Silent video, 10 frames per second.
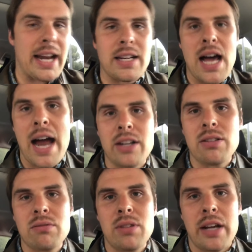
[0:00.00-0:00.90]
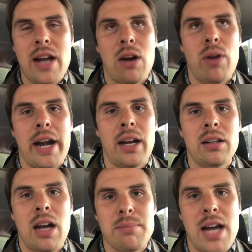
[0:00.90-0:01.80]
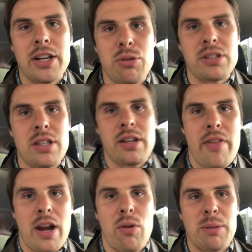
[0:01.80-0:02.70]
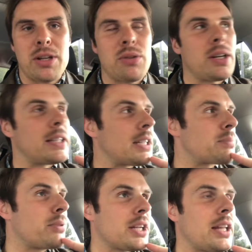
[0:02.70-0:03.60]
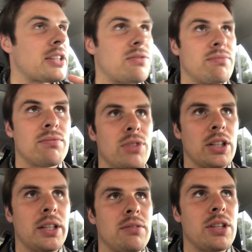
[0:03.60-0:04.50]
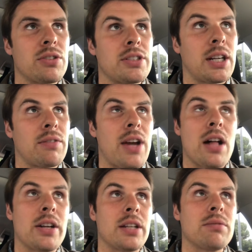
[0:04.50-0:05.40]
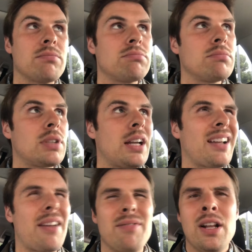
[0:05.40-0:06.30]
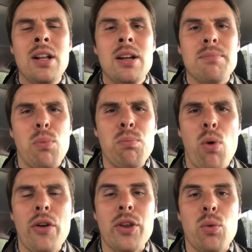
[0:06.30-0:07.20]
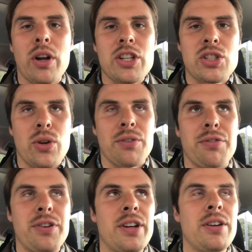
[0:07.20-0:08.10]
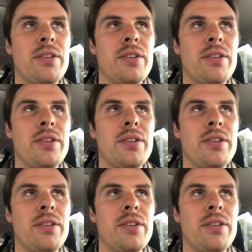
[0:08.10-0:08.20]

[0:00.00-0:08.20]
and not writing. I'm not doing the thing that I want to be doing. And that's really interesting and valid and more than one sort of,